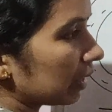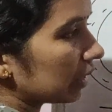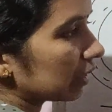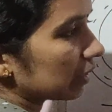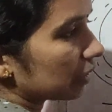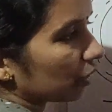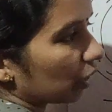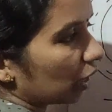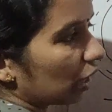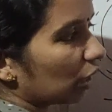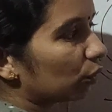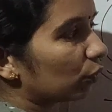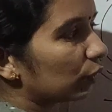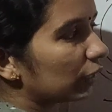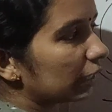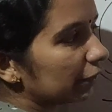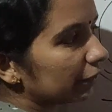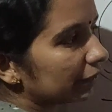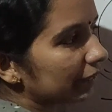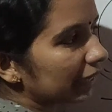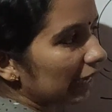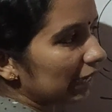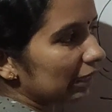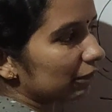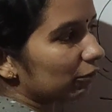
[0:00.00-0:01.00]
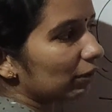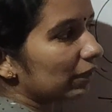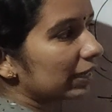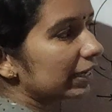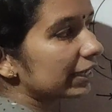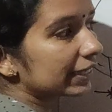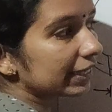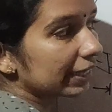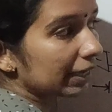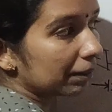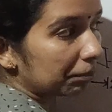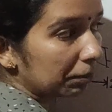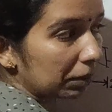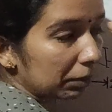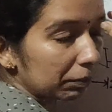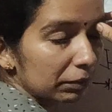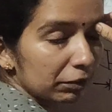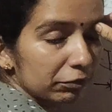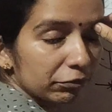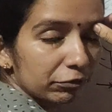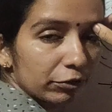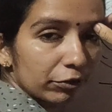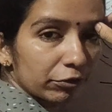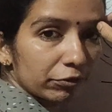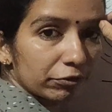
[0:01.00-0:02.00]
so how will you calculate
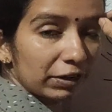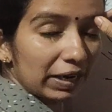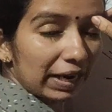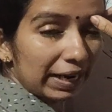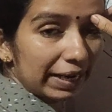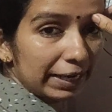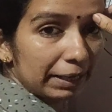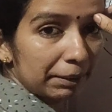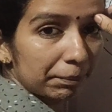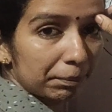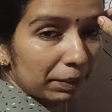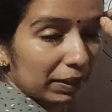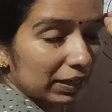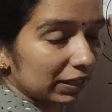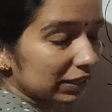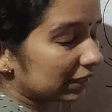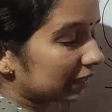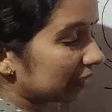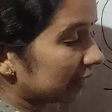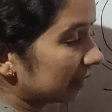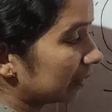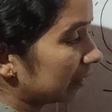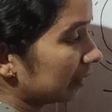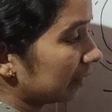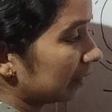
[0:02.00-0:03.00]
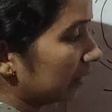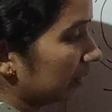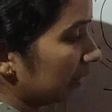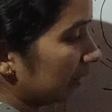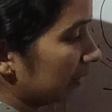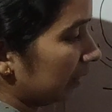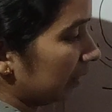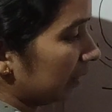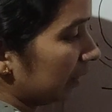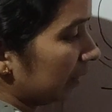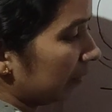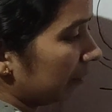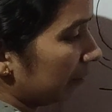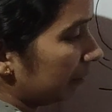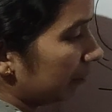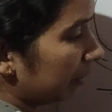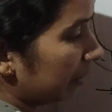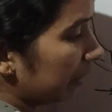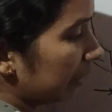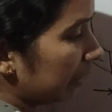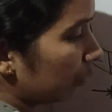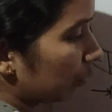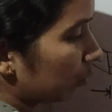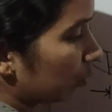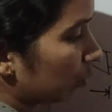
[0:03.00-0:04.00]
mmf of iron path?
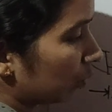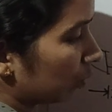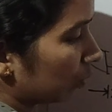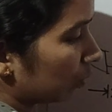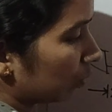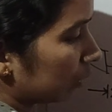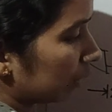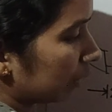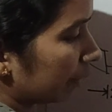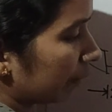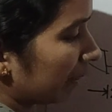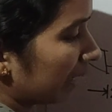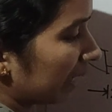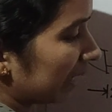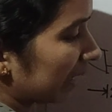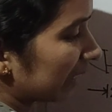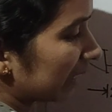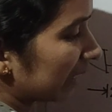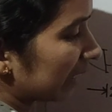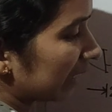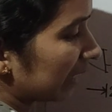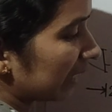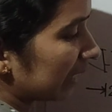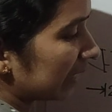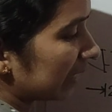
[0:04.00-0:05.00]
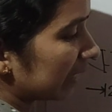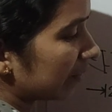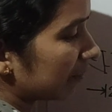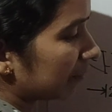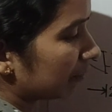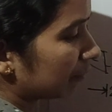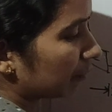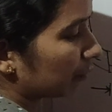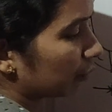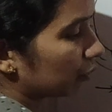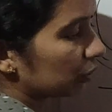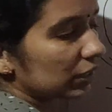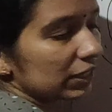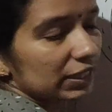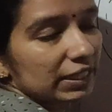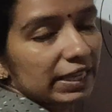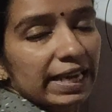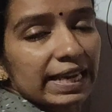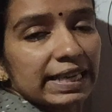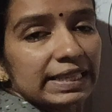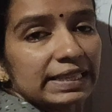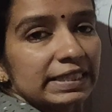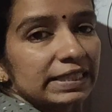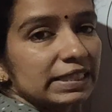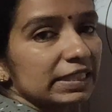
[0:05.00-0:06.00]
We know the magnetizing force
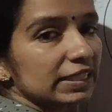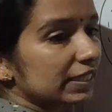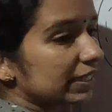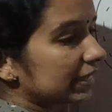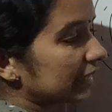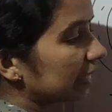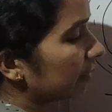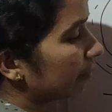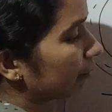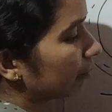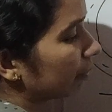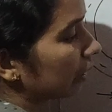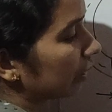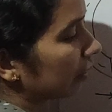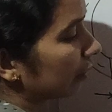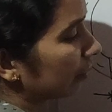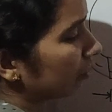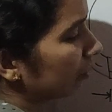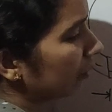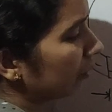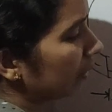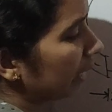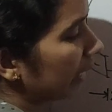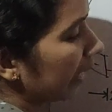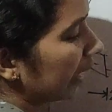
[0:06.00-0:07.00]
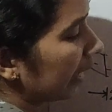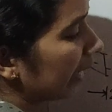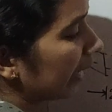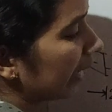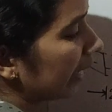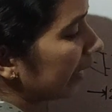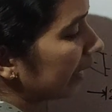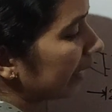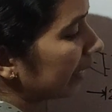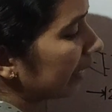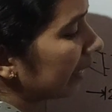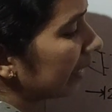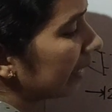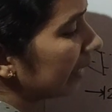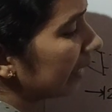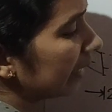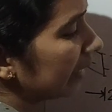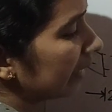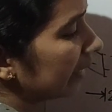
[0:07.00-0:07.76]
H is equal to Ni